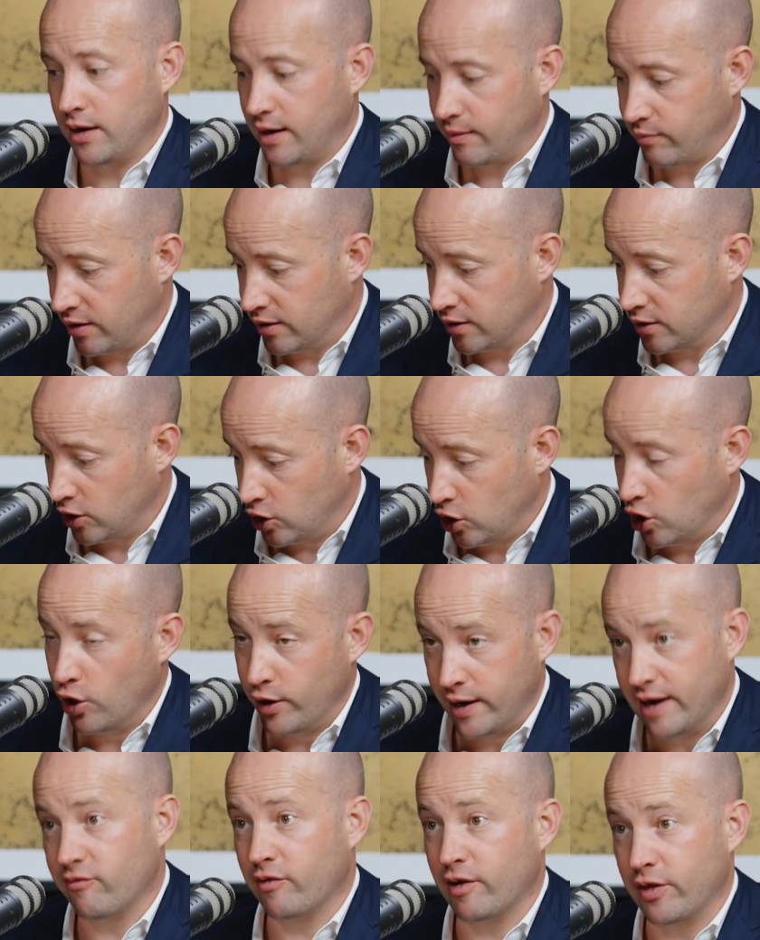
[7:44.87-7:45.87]
and I'm going to
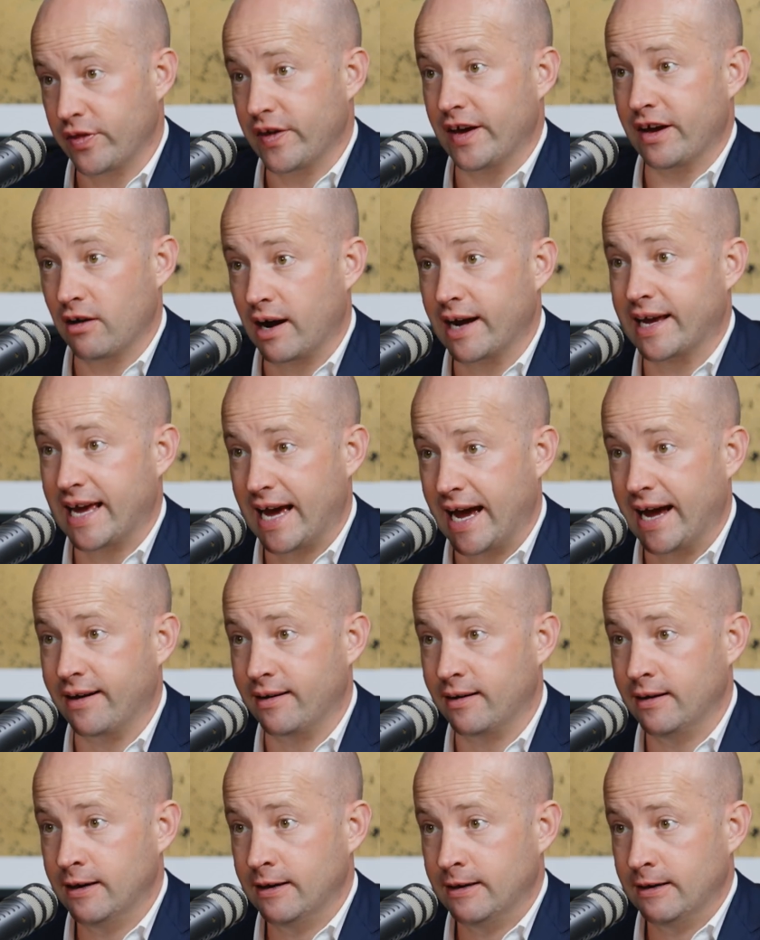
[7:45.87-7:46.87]
learn everything I
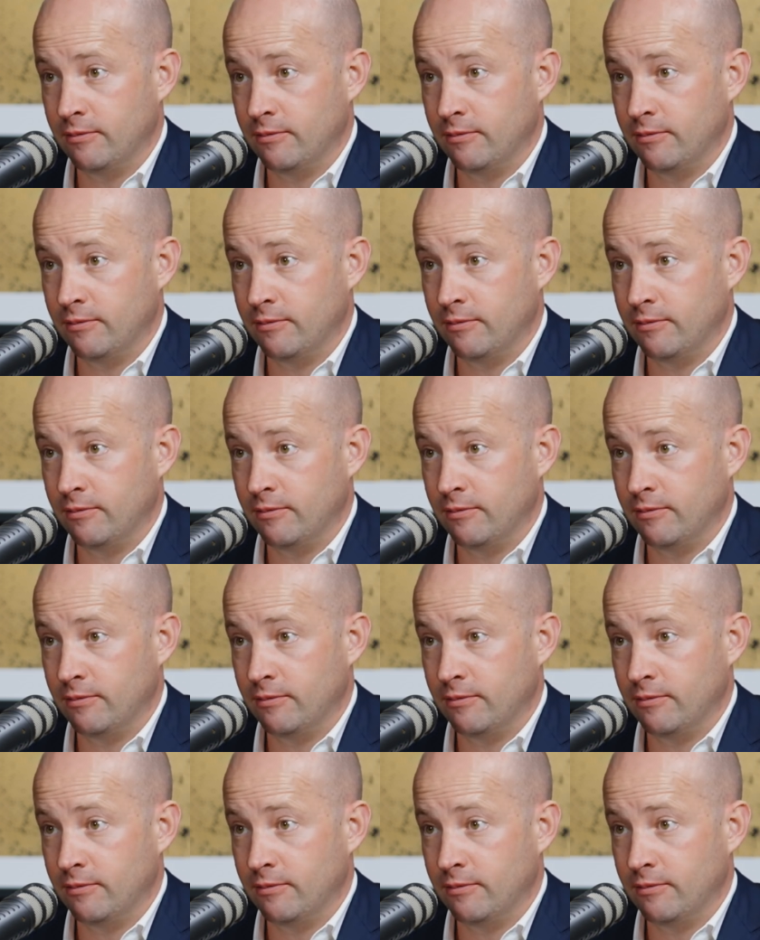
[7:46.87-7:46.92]
can,